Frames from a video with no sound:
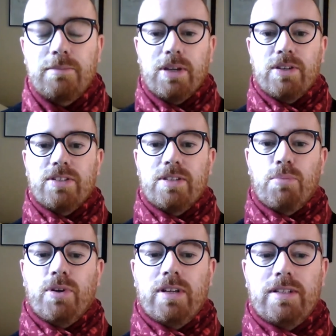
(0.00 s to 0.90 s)
because the
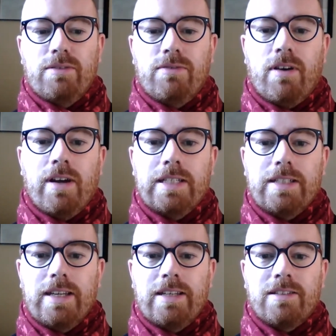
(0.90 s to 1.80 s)
Buddha defined
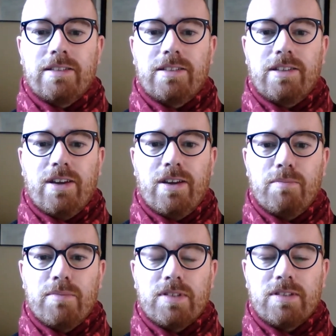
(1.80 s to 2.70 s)
his
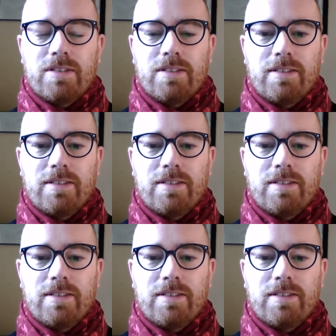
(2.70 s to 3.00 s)
terms.